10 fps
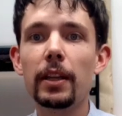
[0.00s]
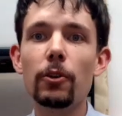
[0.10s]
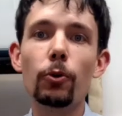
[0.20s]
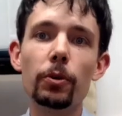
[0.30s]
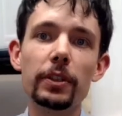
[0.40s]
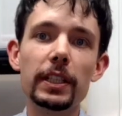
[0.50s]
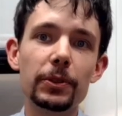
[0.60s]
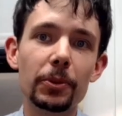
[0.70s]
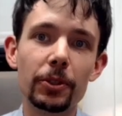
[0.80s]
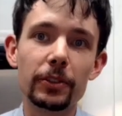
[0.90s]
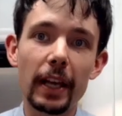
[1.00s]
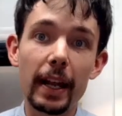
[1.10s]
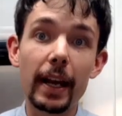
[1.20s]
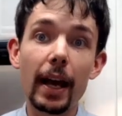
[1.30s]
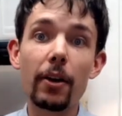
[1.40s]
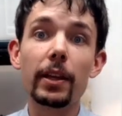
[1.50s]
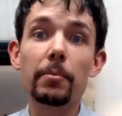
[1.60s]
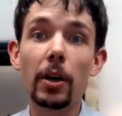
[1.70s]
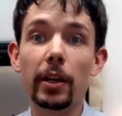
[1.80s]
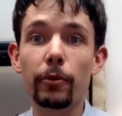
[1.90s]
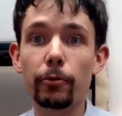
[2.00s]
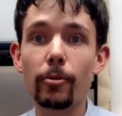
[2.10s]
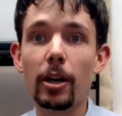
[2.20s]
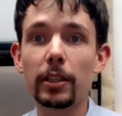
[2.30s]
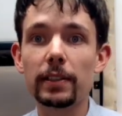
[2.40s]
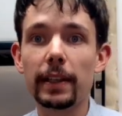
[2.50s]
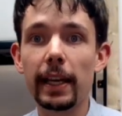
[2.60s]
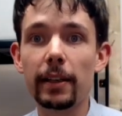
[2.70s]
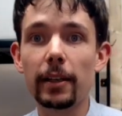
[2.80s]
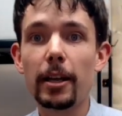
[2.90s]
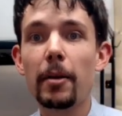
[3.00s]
all of these wounds and how they might have worked together,